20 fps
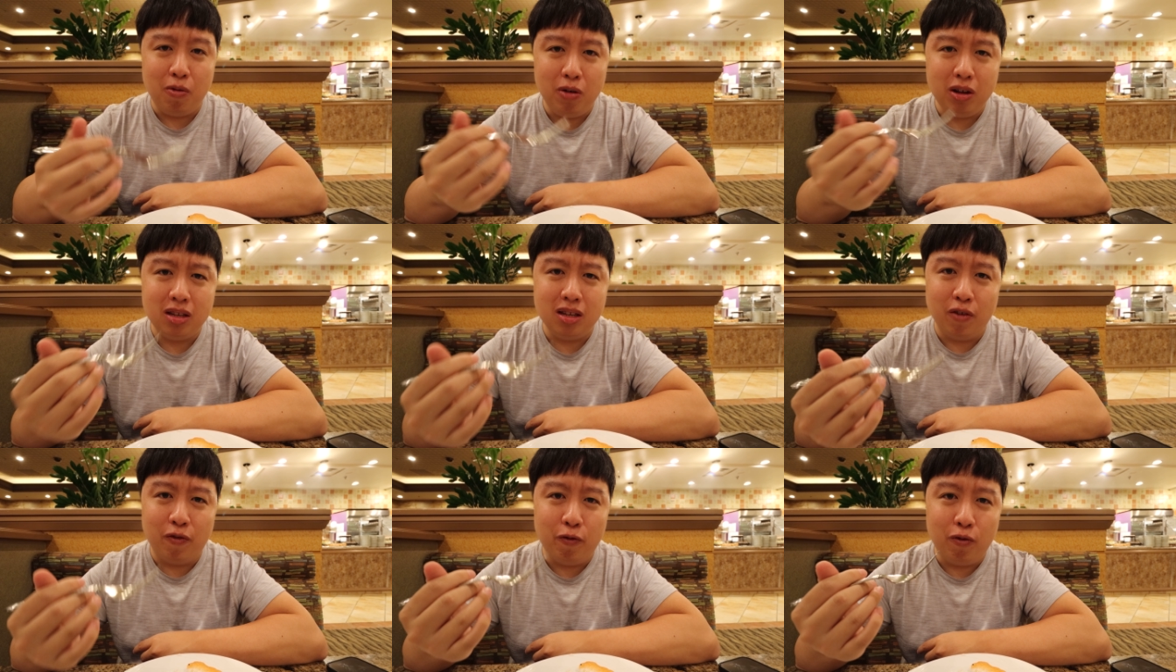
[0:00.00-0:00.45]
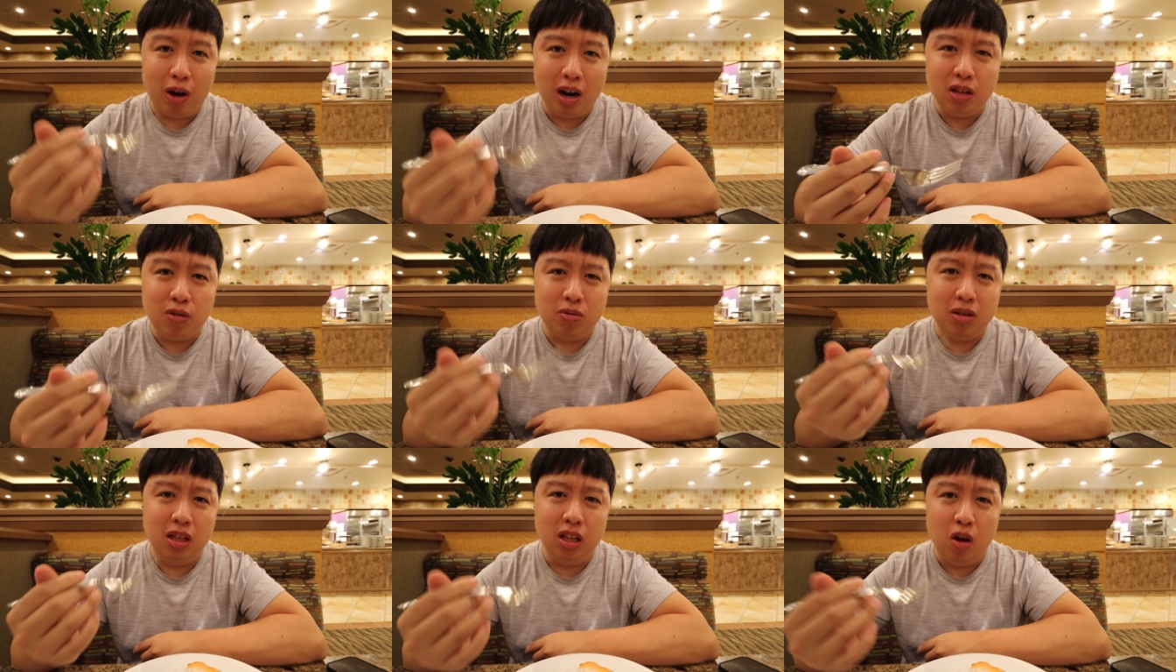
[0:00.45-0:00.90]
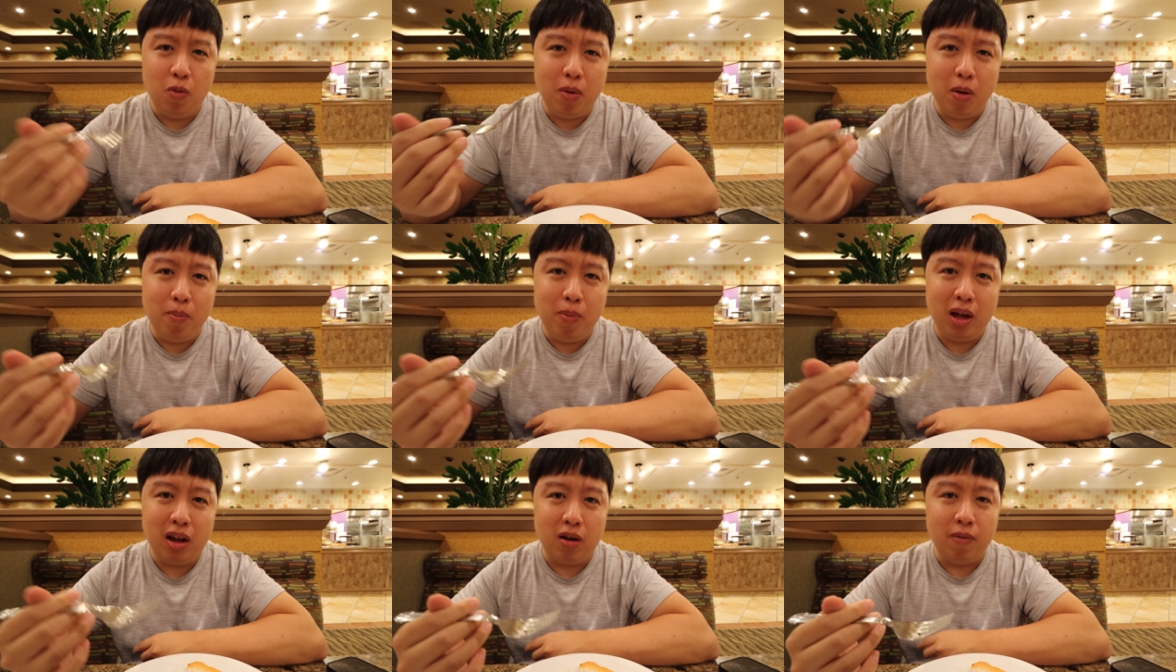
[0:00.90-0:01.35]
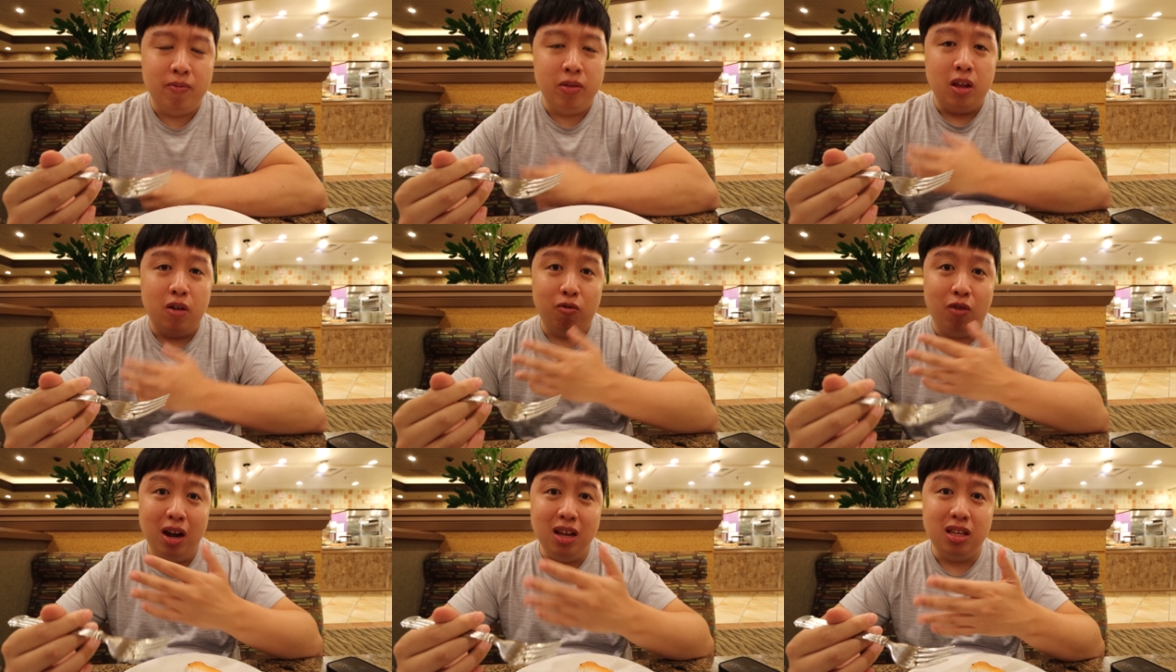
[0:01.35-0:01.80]
wish the rice was a little bit better.
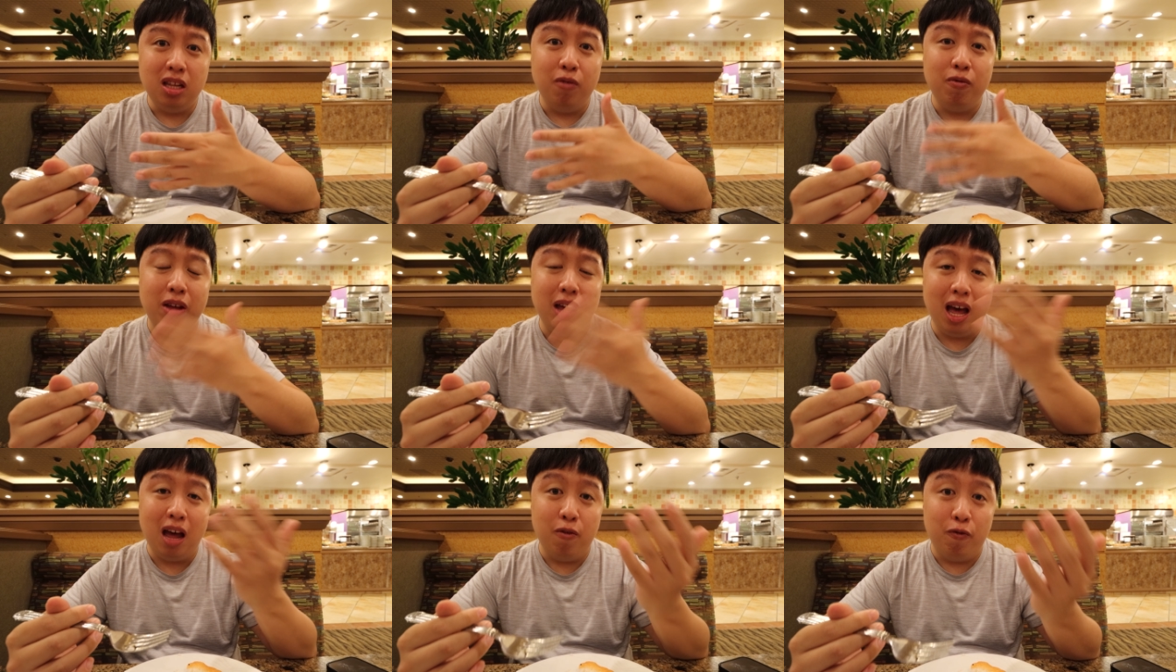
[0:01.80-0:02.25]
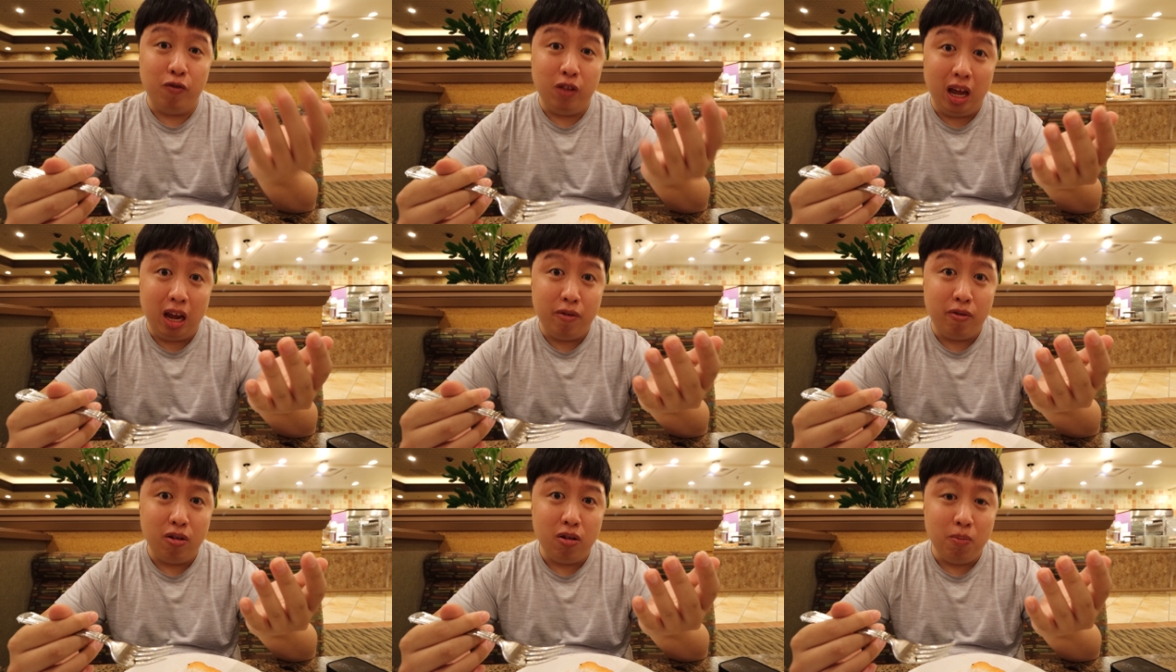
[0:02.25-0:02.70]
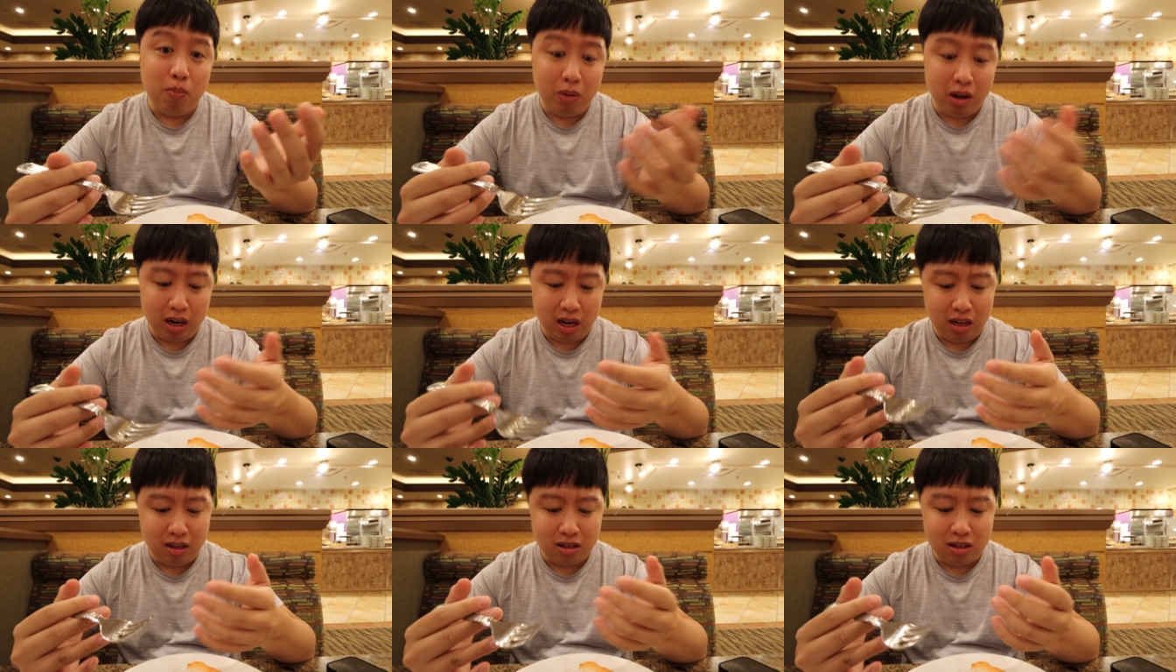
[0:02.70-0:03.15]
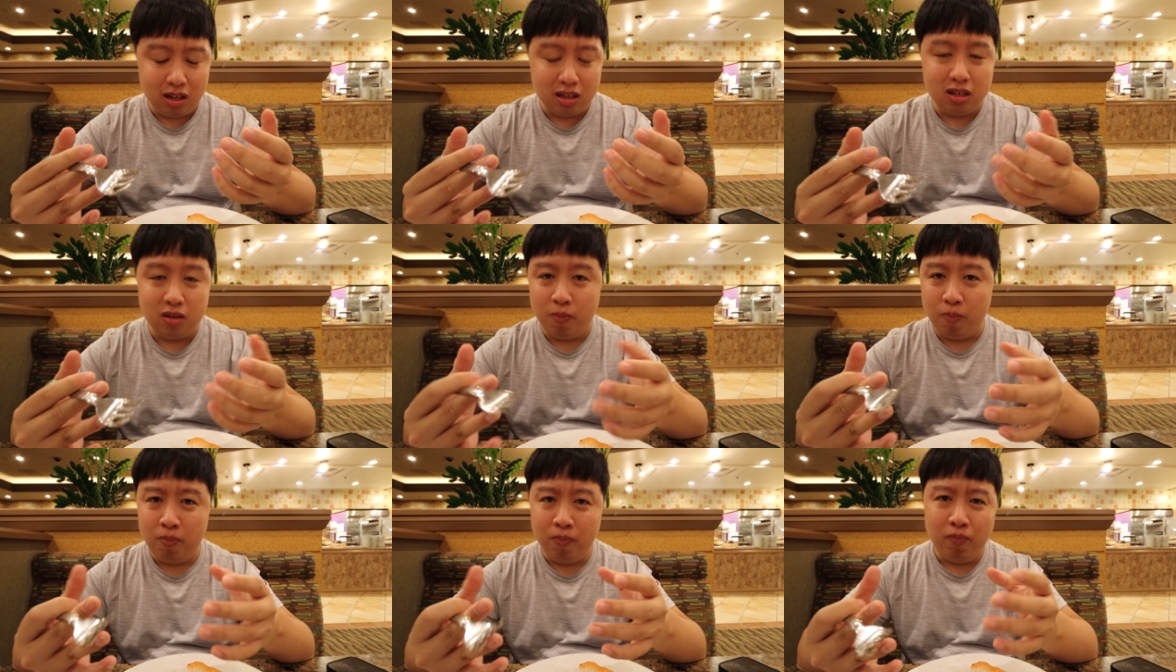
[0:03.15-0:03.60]
Rice definitely had flavor, but it's just,